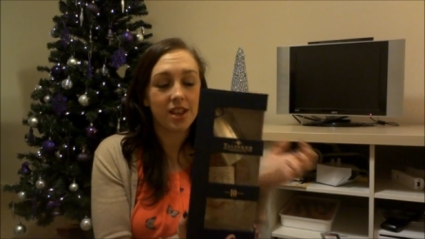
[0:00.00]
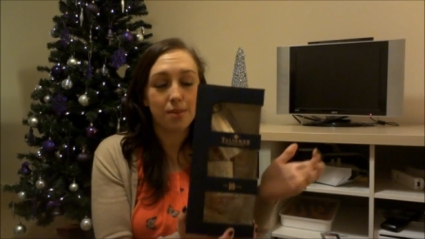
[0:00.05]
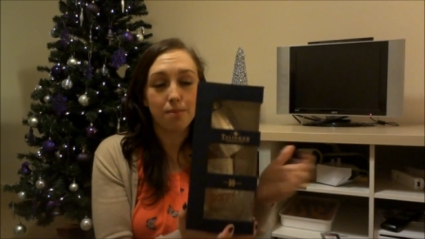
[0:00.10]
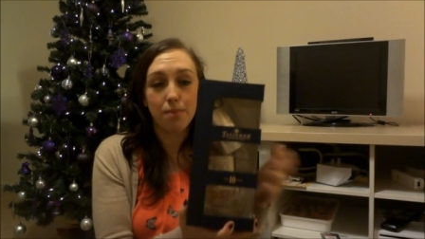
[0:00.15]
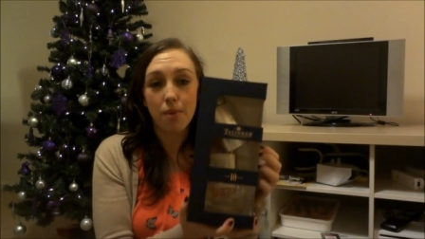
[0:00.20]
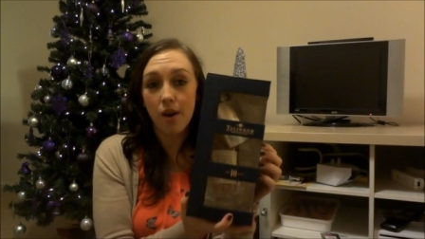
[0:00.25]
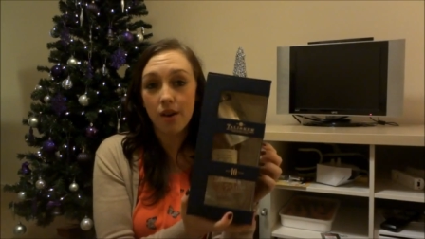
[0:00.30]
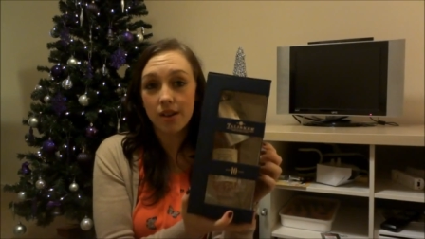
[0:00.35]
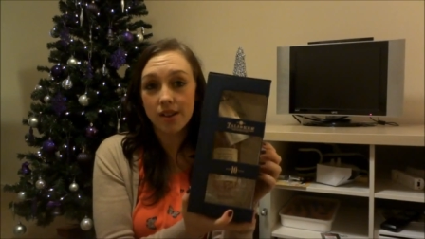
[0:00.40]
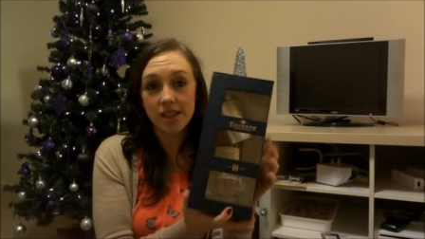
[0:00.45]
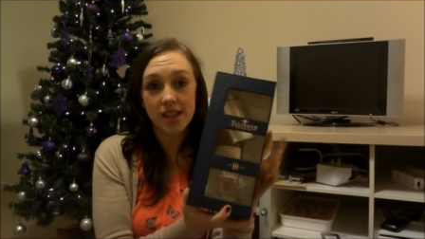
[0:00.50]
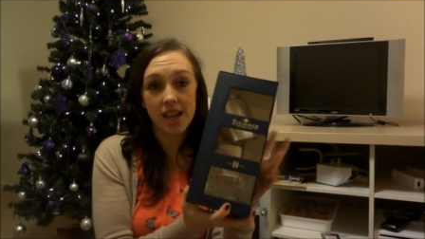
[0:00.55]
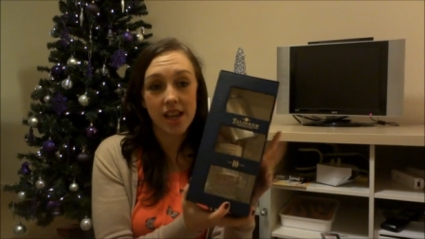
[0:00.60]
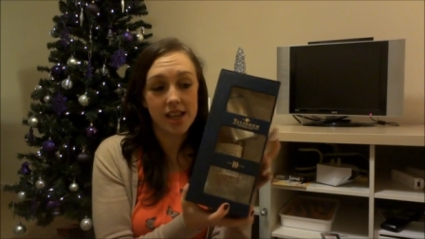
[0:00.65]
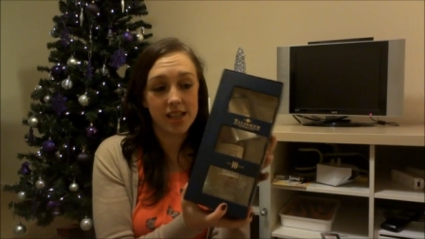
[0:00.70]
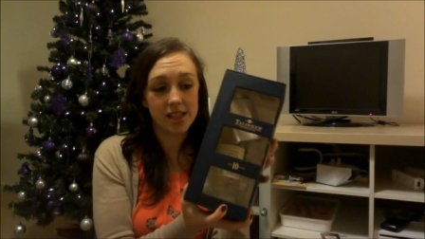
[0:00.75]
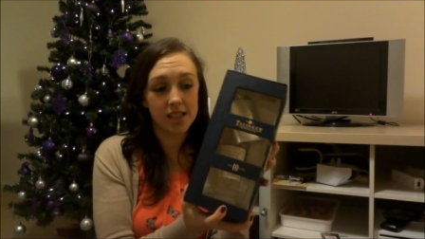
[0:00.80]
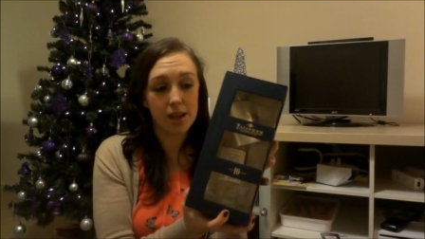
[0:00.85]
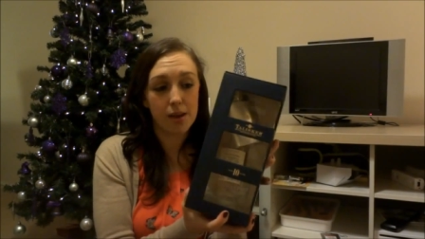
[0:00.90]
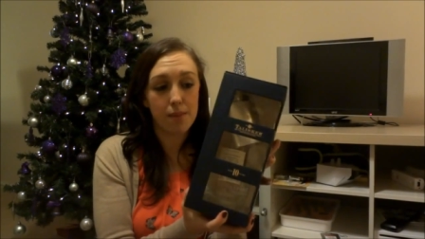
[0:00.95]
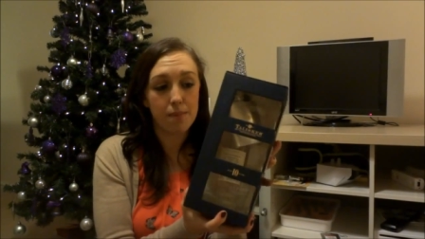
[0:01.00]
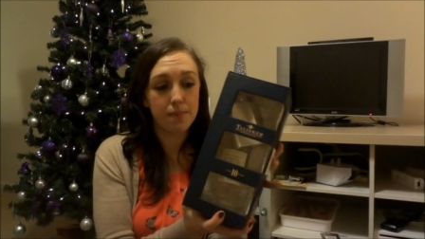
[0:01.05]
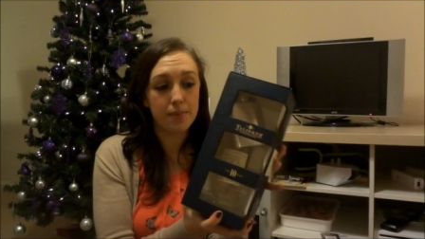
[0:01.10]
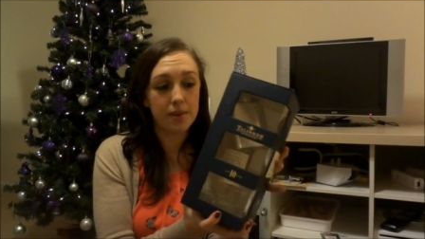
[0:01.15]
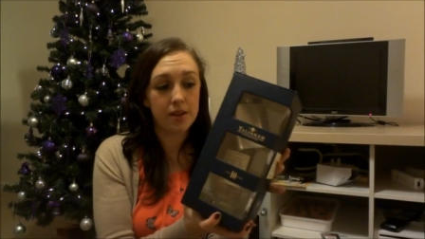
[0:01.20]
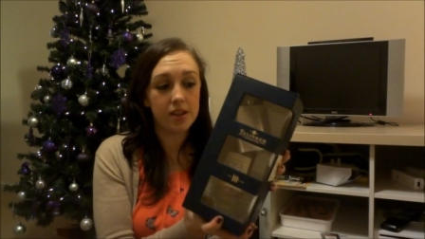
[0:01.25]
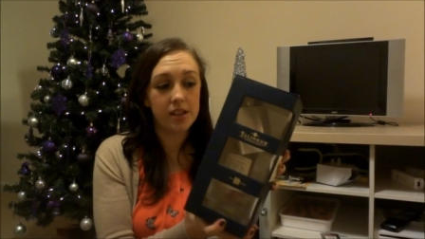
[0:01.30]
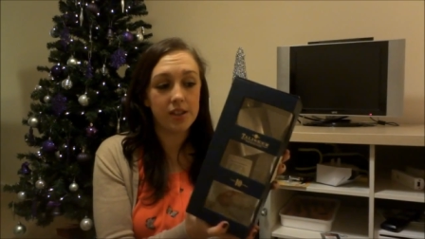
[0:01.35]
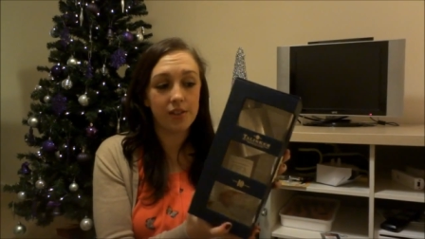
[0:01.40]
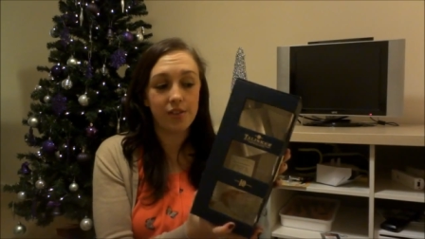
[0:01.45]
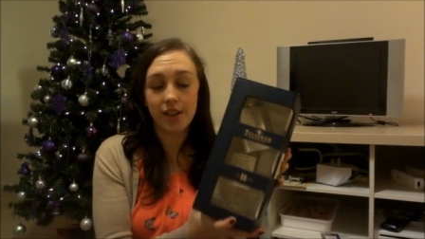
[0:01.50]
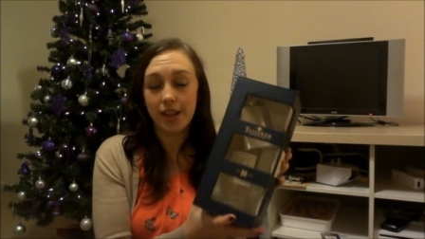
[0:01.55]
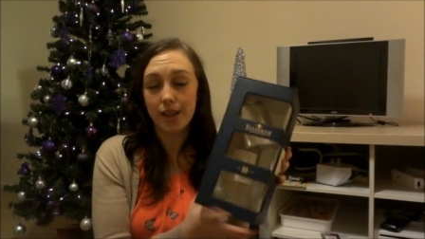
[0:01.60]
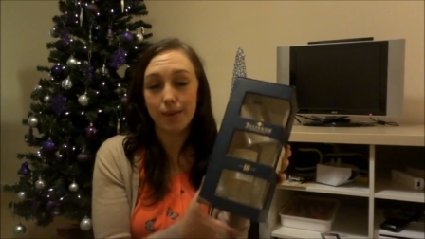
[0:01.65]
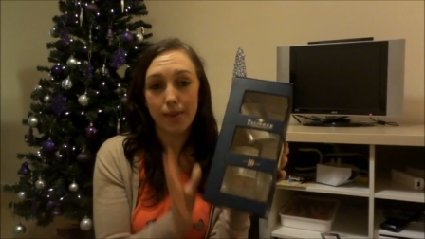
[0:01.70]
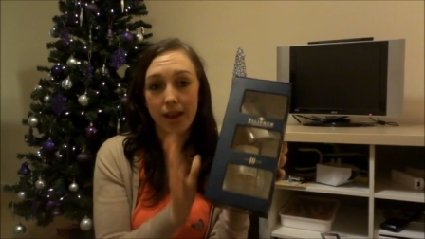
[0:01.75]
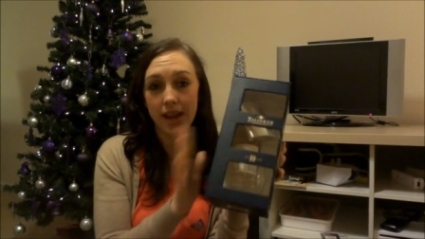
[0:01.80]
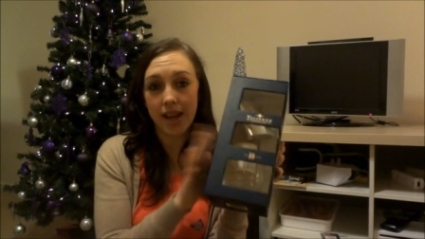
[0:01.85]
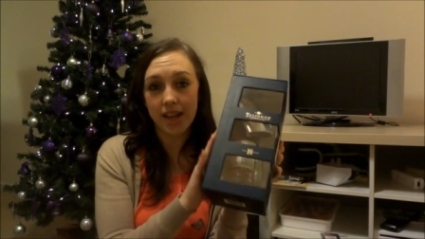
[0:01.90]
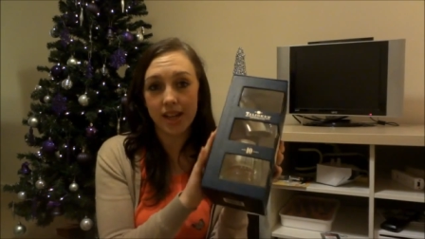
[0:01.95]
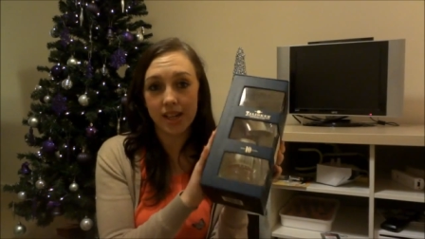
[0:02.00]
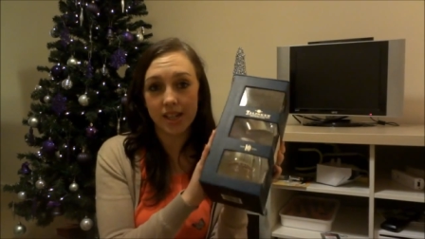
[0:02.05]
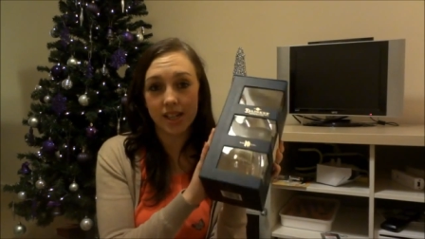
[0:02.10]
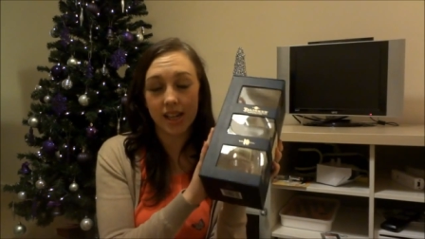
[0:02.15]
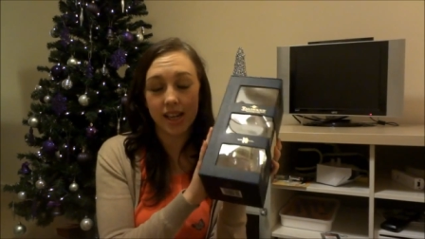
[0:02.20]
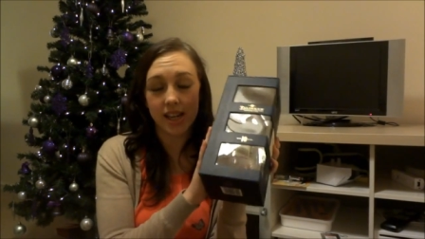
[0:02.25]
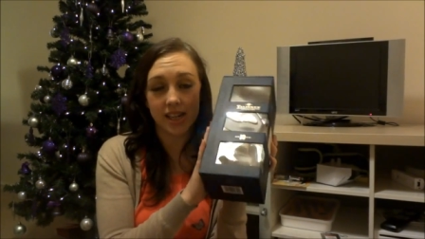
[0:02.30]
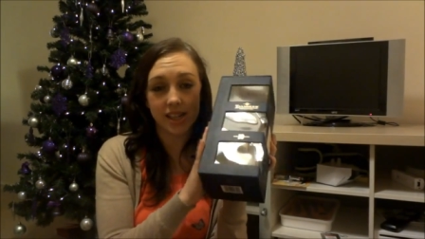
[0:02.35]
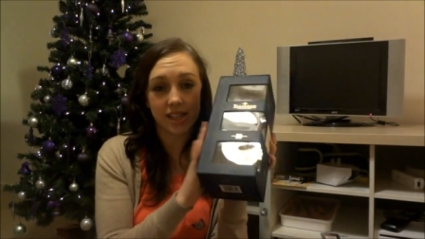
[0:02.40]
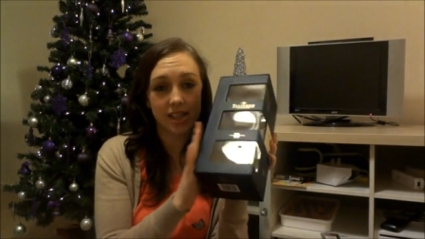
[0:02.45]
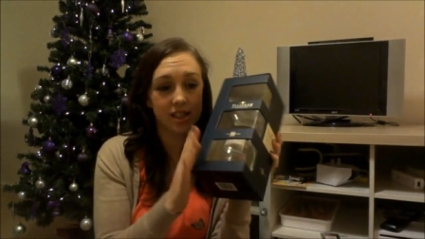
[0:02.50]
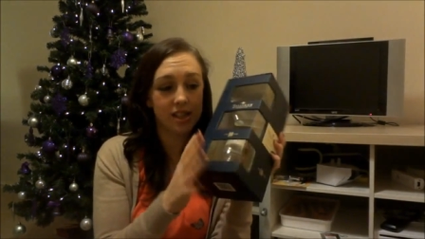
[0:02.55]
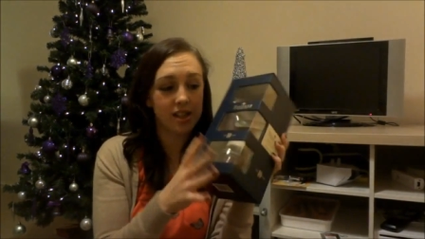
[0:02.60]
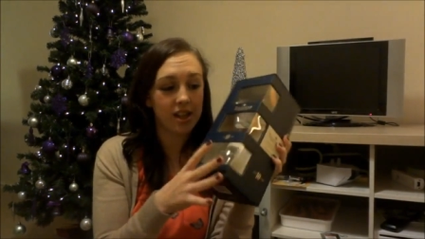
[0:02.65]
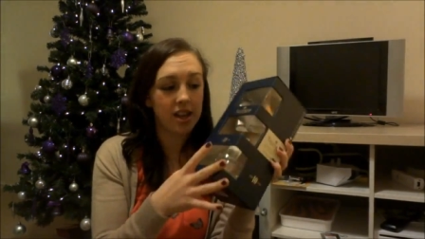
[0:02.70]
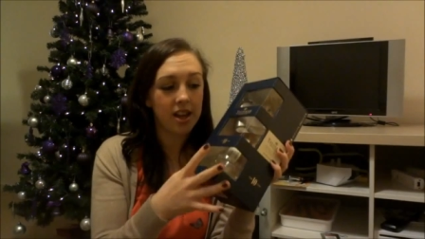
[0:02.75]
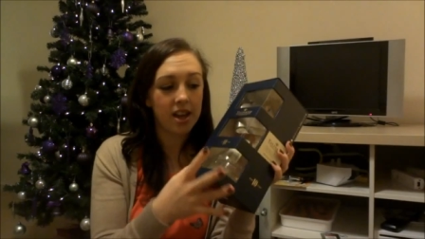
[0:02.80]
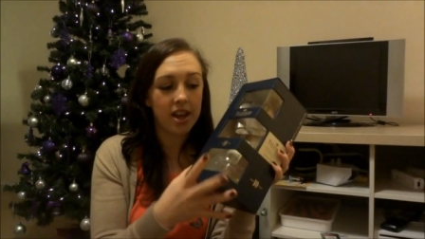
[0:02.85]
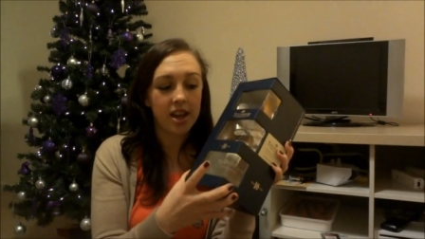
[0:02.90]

The box is beautifully made, it's